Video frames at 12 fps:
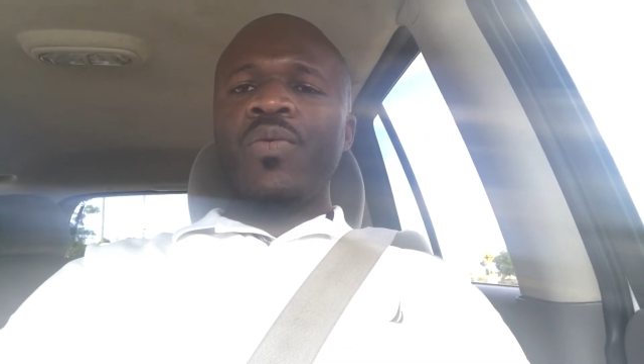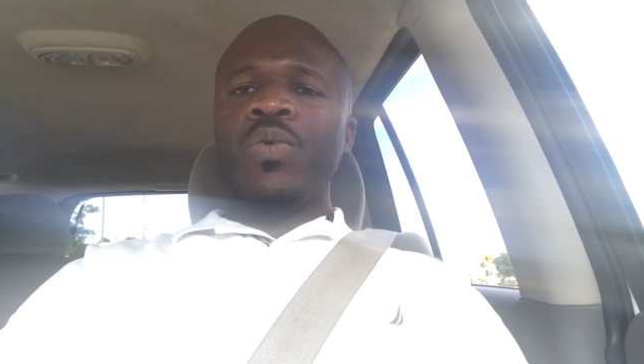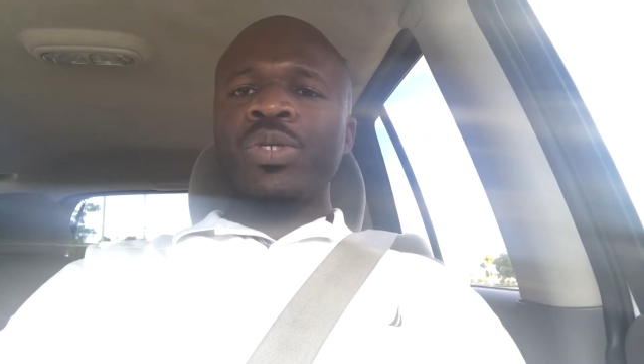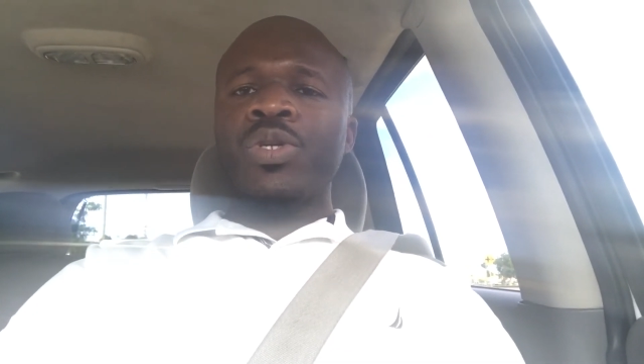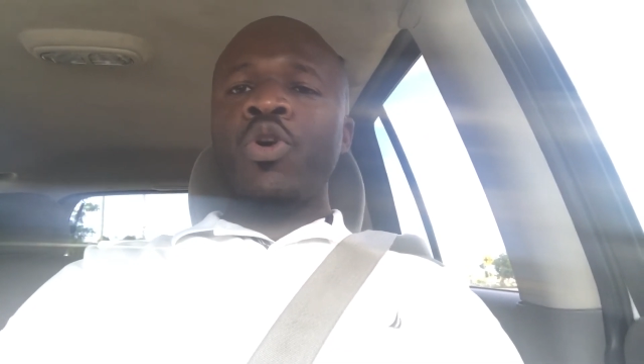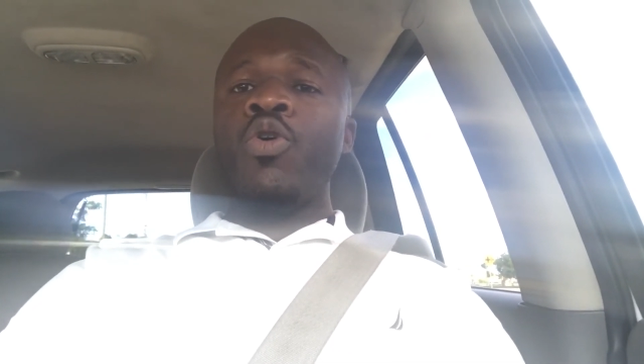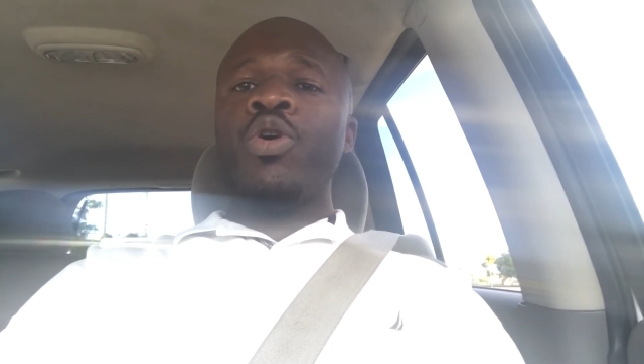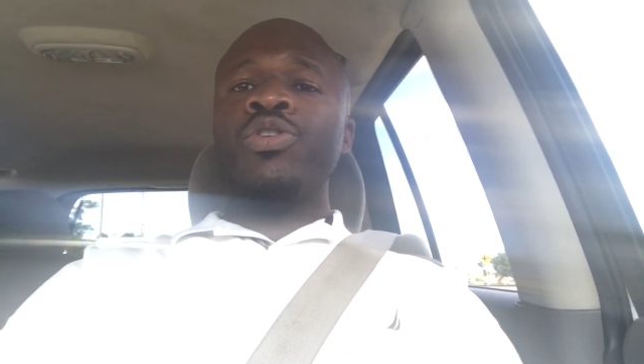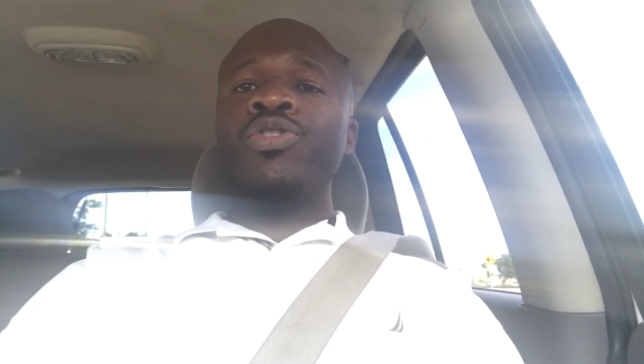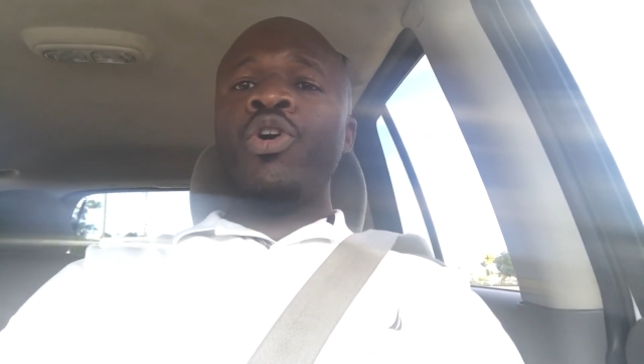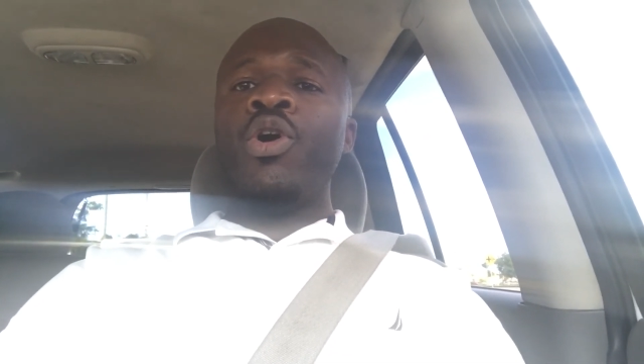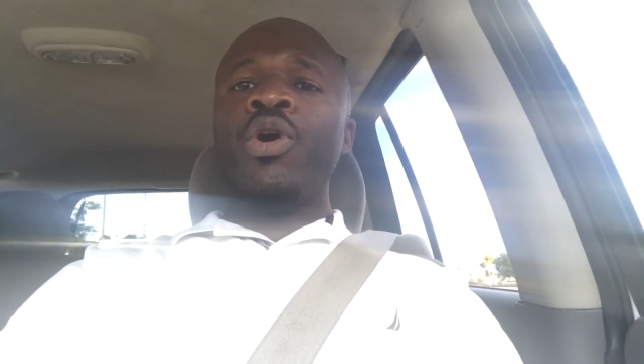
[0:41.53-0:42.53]
What's
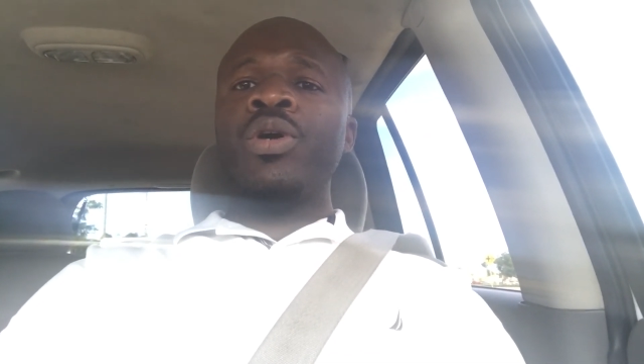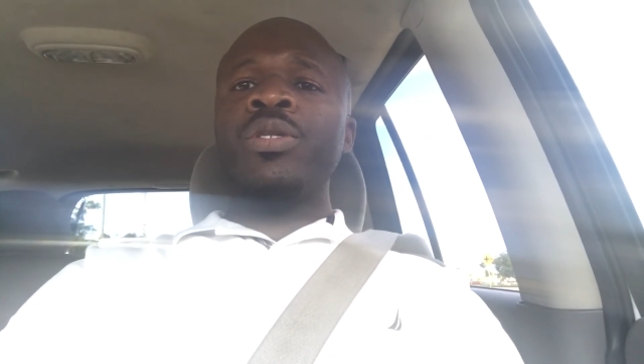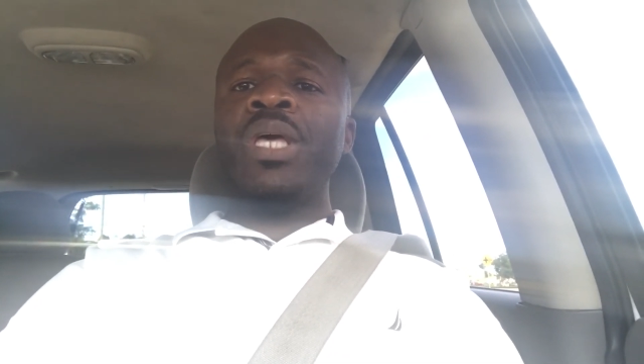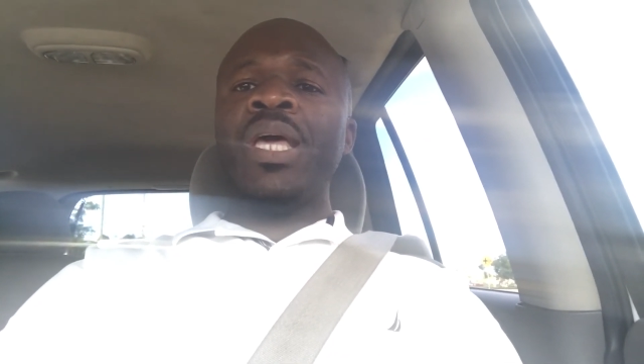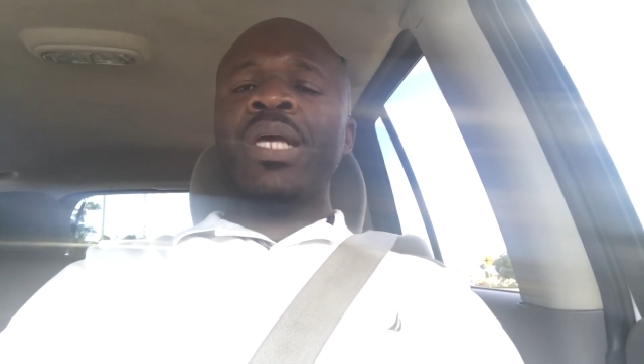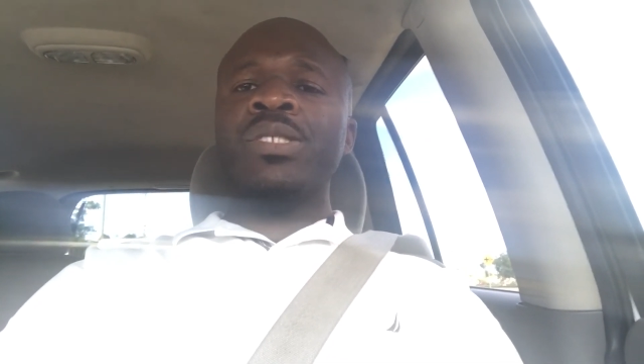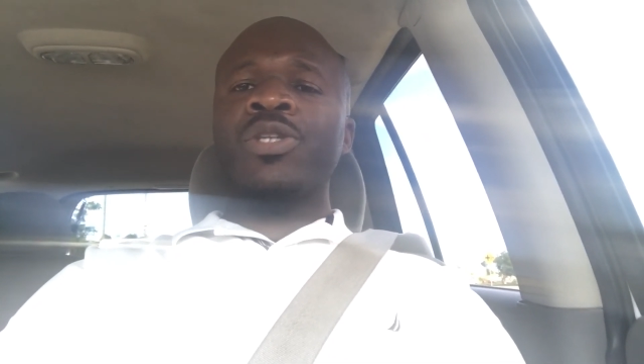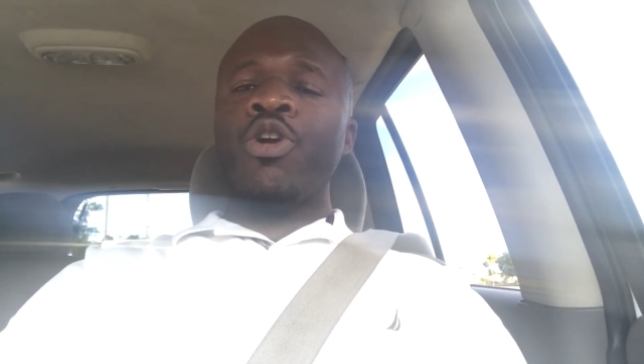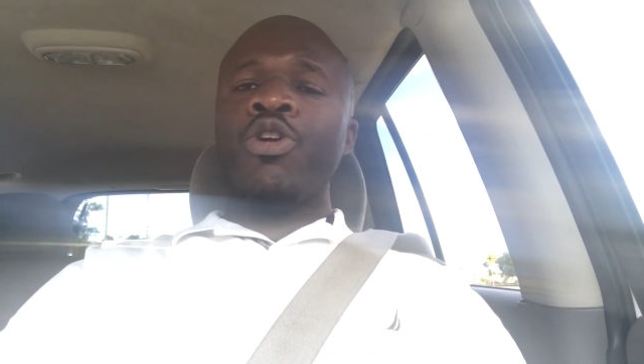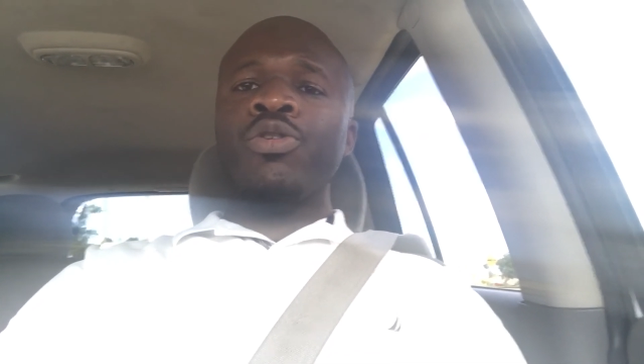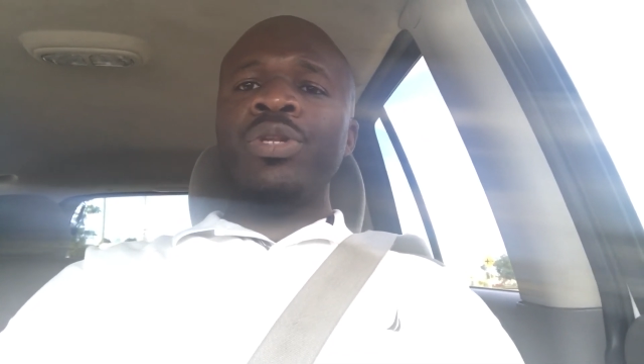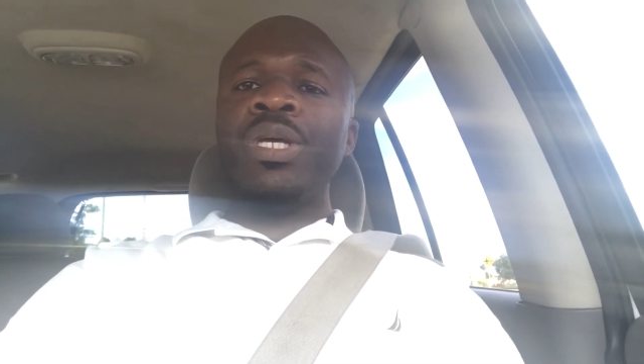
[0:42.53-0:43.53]
going on
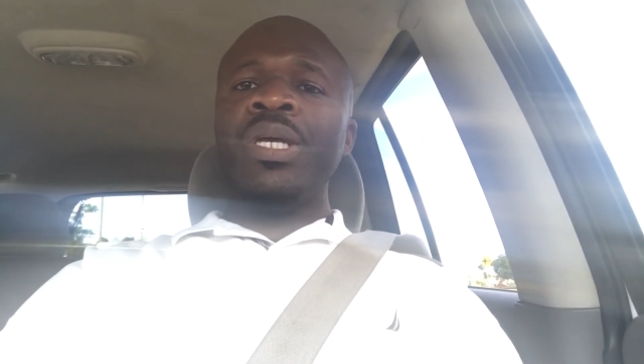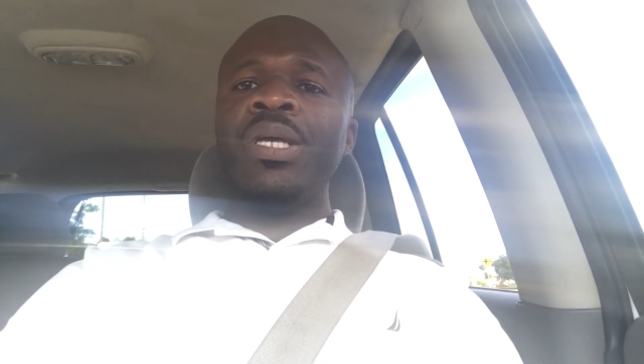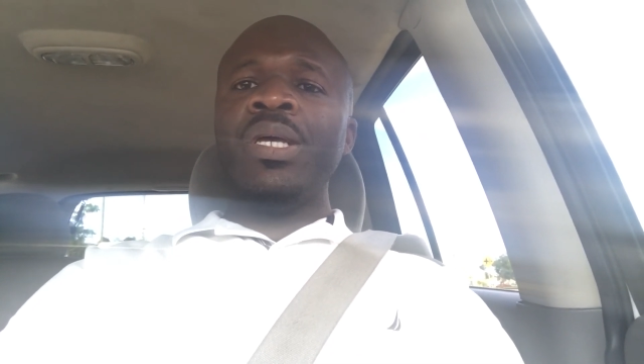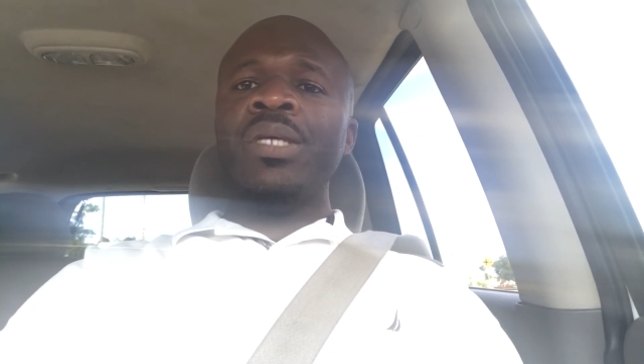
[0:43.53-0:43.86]
externally